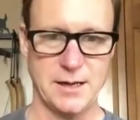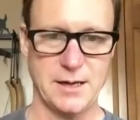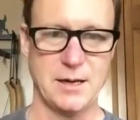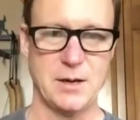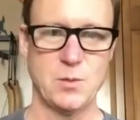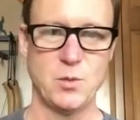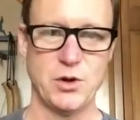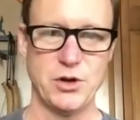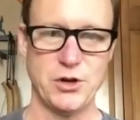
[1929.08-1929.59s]

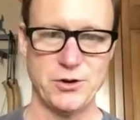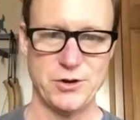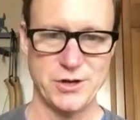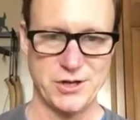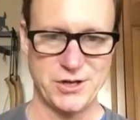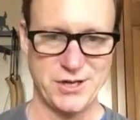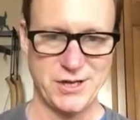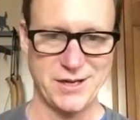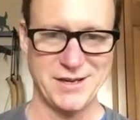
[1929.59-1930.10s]
when you're
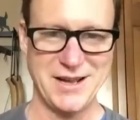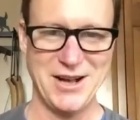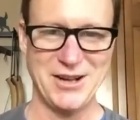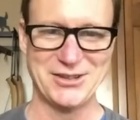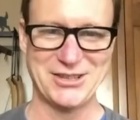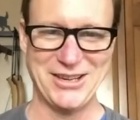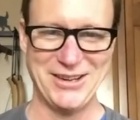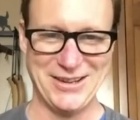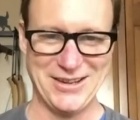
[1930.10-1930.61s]
just sitting out
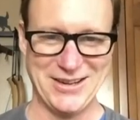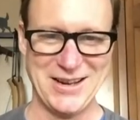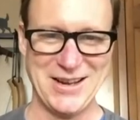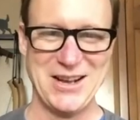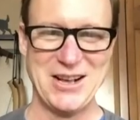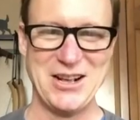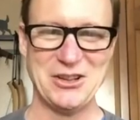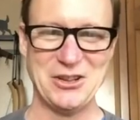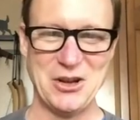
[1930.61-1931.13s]
there
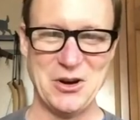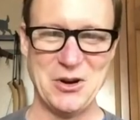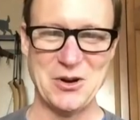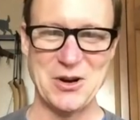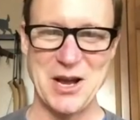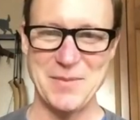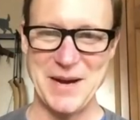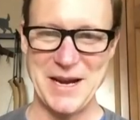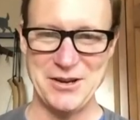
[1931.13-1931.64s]
alone, I
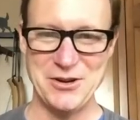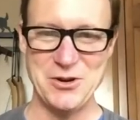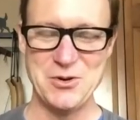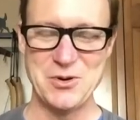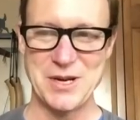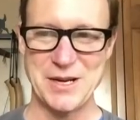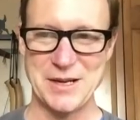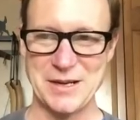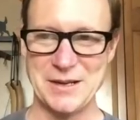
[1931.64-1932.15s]
mean, you
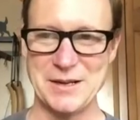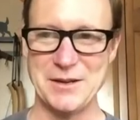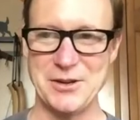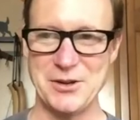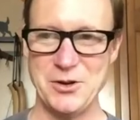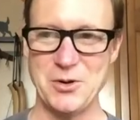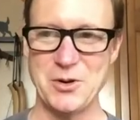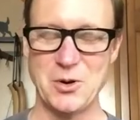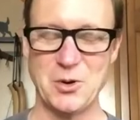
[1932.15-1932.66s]

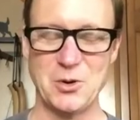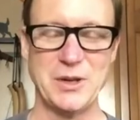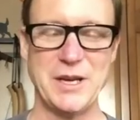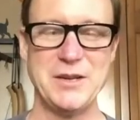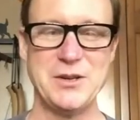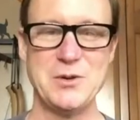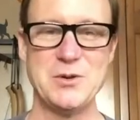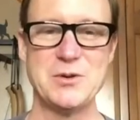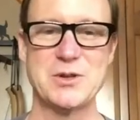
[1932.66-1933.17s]
can only
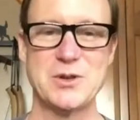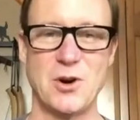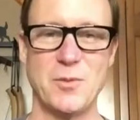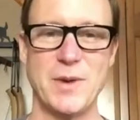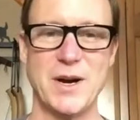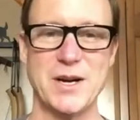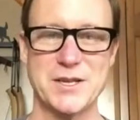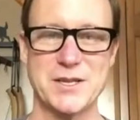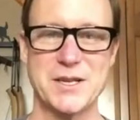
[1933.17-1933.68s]
do so
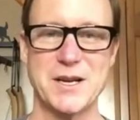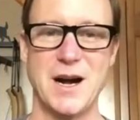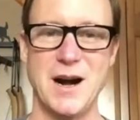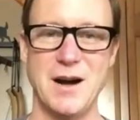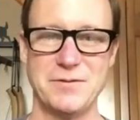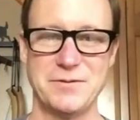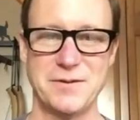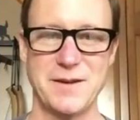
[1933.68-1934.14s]
much stuff,